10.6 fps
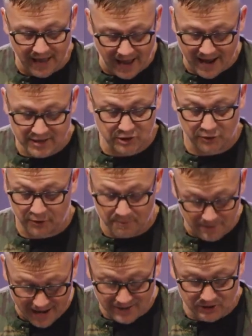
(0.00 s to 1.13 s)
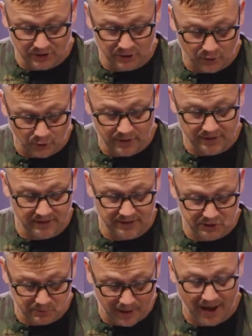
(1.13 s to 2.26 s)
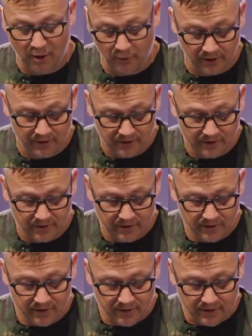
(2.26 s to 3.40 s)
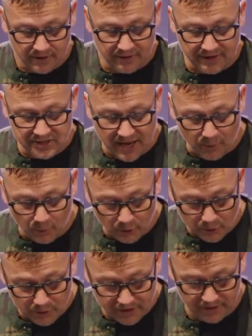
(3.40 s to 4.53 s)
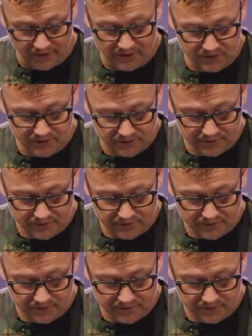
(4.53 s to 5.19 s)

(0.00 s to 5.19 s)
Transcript: ask or imagine according to his power that is at work within us,